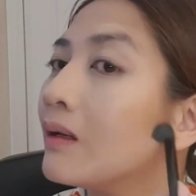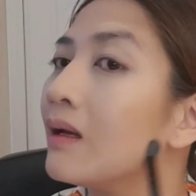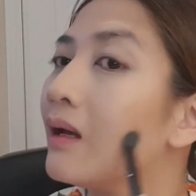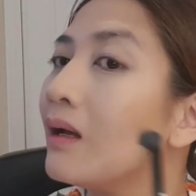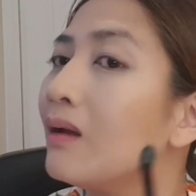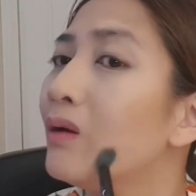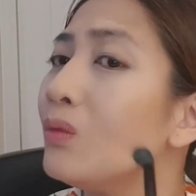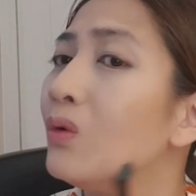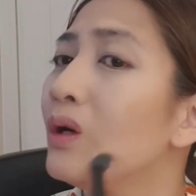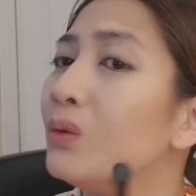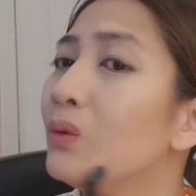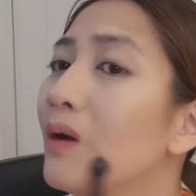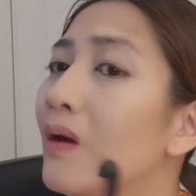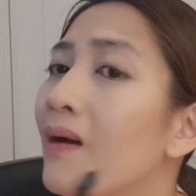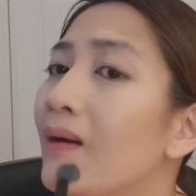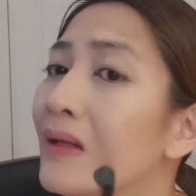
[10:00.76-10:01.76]
Alam mo, ano
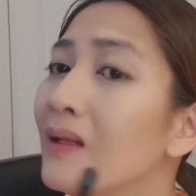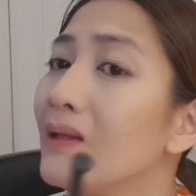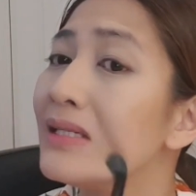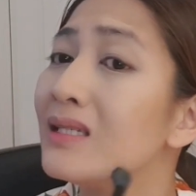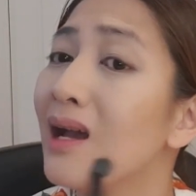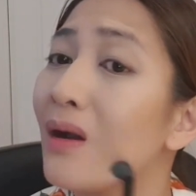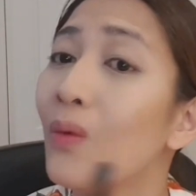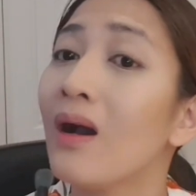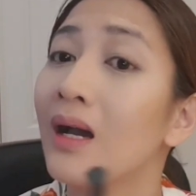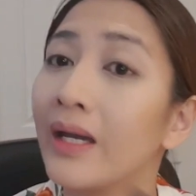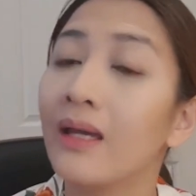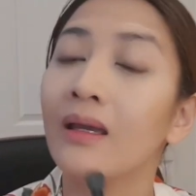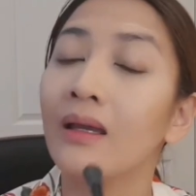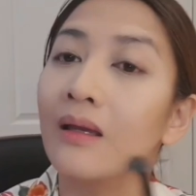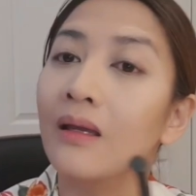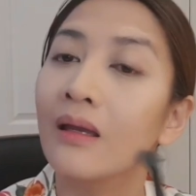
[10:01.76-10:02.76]
ah, this is how I
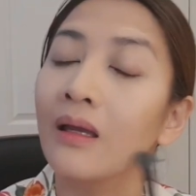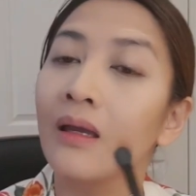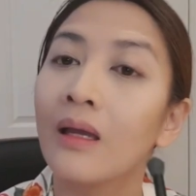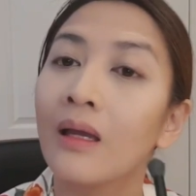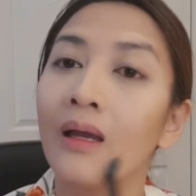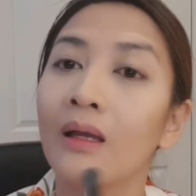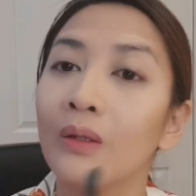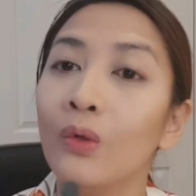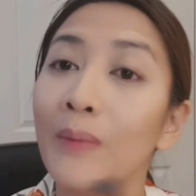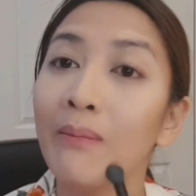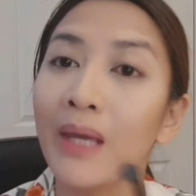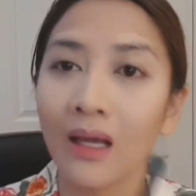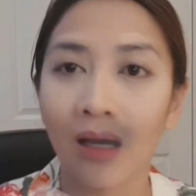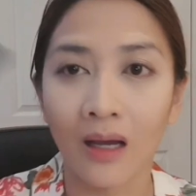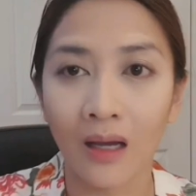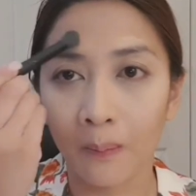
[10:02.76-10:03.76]
do my
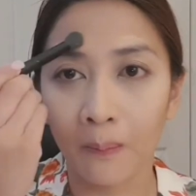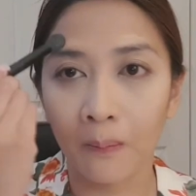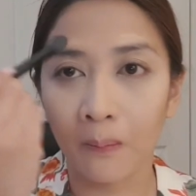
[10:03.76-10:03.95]
makeup.